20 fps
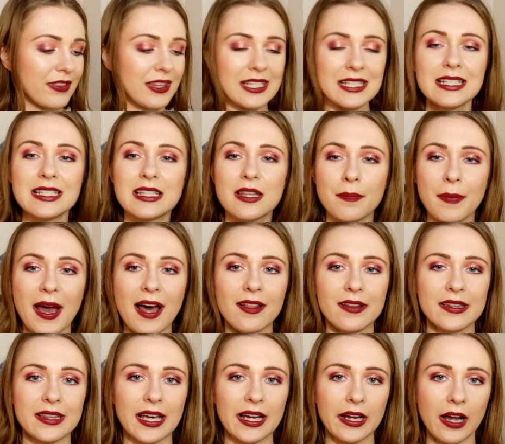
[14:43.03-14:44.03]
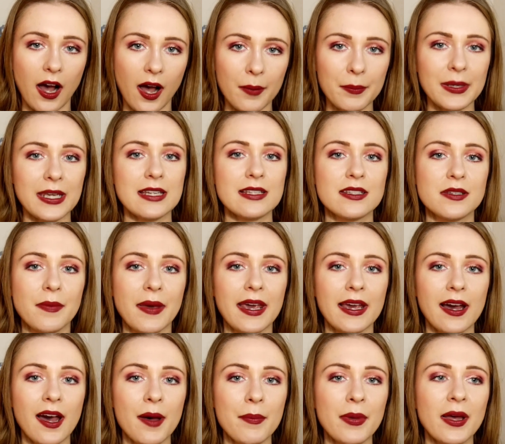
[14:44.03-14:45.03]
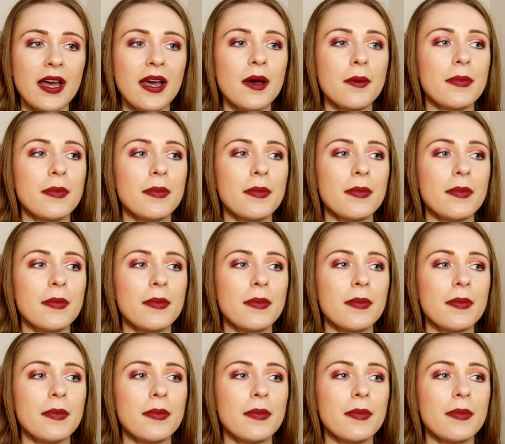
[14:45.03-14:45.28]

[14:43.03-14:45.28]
this is the palette that got me into makeup,